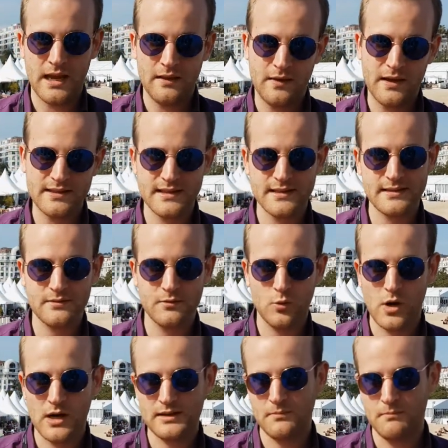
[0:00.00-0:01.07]
This is
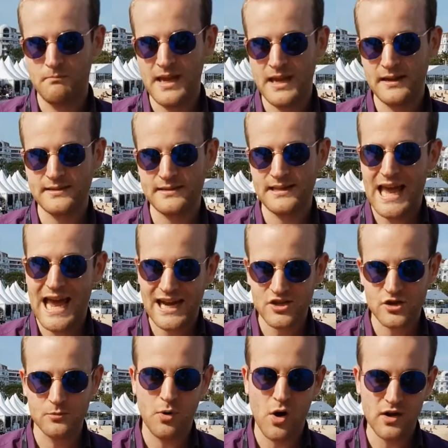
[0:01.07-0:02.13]
what makes
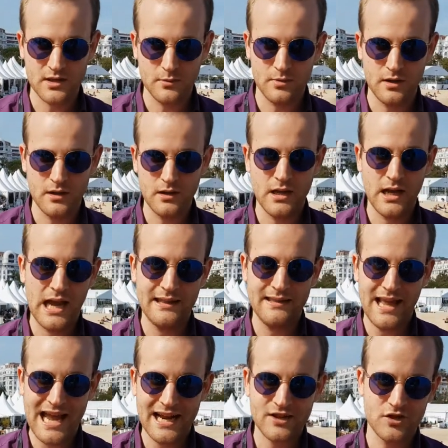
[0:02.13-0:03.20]
action possible, and
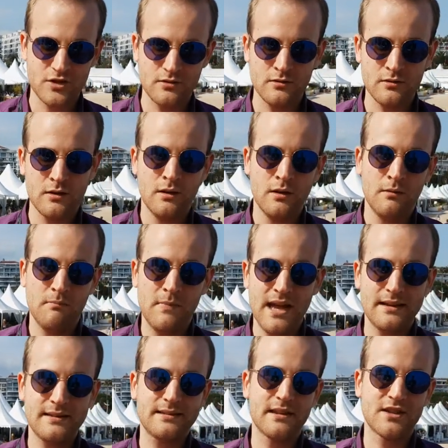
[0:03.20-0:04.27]
action
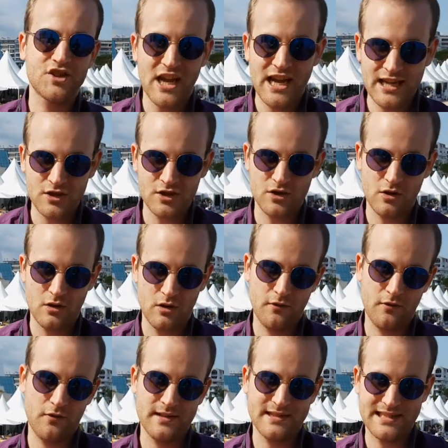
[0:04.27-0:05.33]
makes the change of
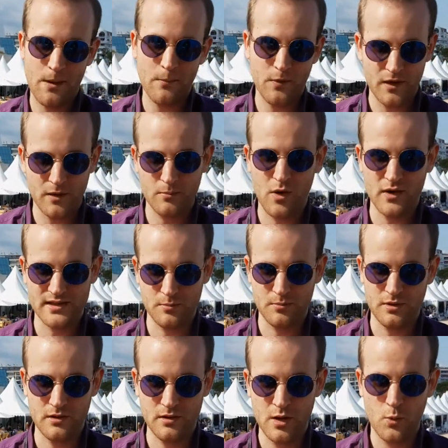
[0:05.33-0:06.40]
something
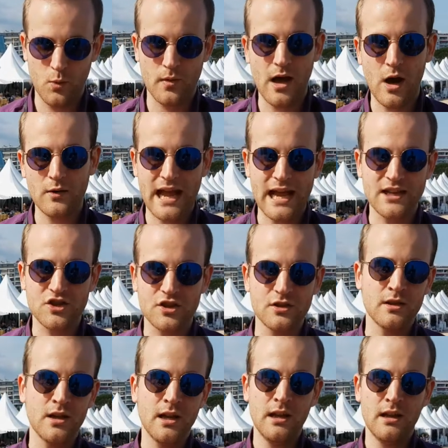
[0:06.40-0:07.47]
possible. Without
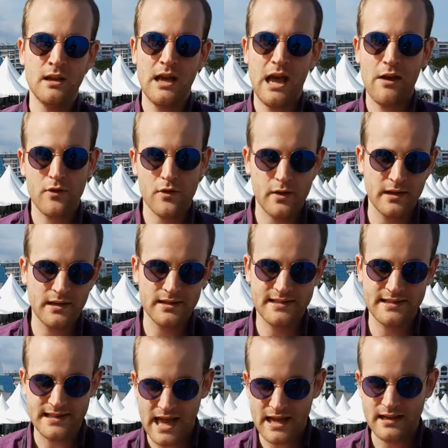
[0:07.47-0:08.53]
action, everything is
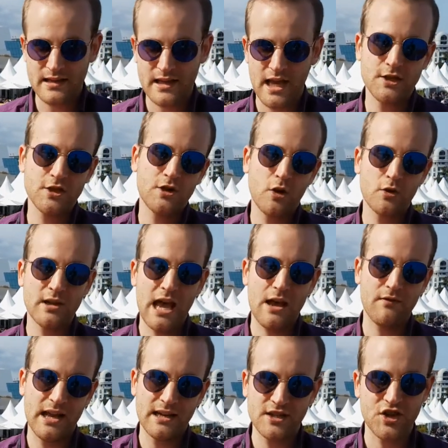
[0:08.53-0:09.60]
static and you don't have
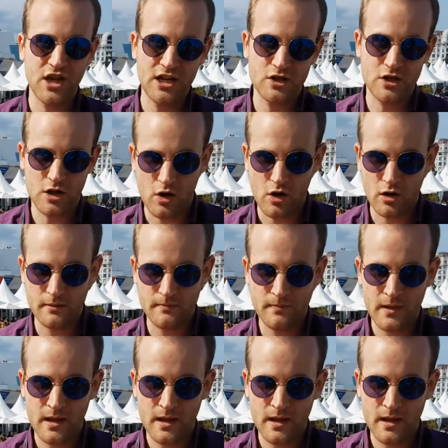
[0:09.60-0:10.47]
any change at all.